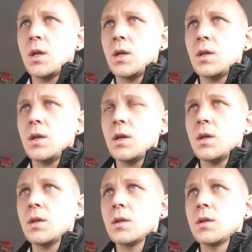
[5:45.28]
and
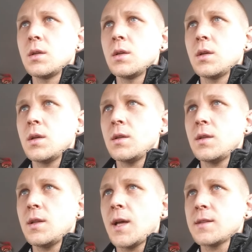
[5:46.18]
uh, and
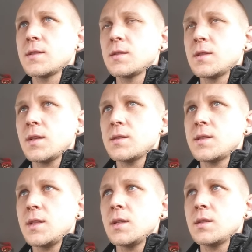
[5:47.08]
then that's that's
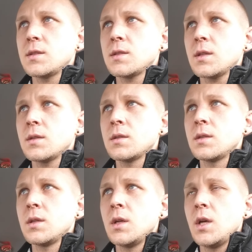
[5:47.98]
the end. So
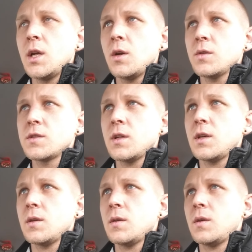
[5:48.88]
it was
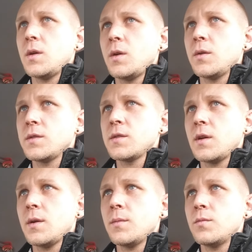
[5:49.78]
a it was
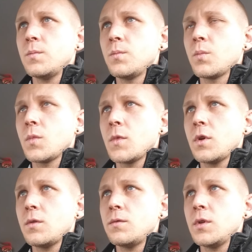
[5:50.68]
um,
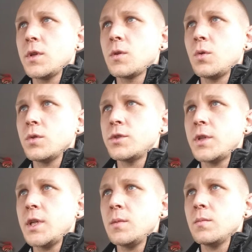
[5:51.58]
a really cool
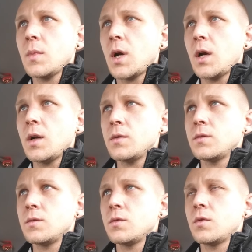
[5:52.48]
dream. Uh,
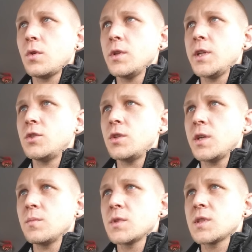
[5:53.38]
the only
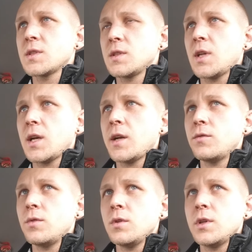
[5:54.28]
dreams that I
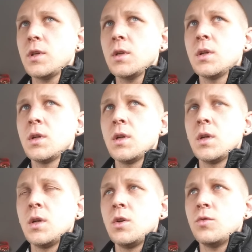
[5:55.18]
really
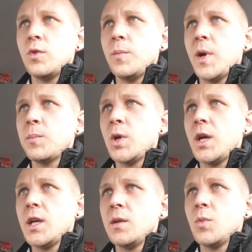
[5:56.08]
remember
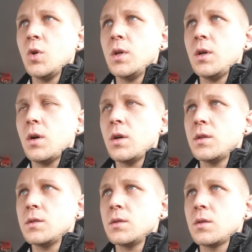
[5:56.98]
anymore
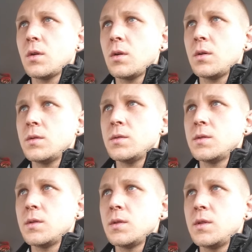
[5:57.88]
are are
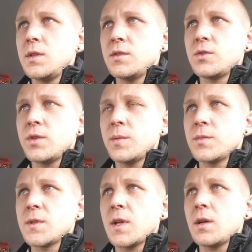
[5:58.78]
these
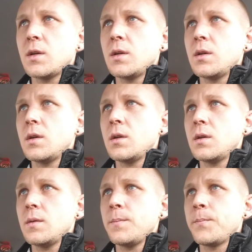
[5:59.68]
dreams that are
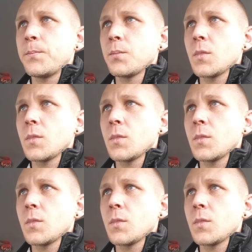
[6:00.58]
um,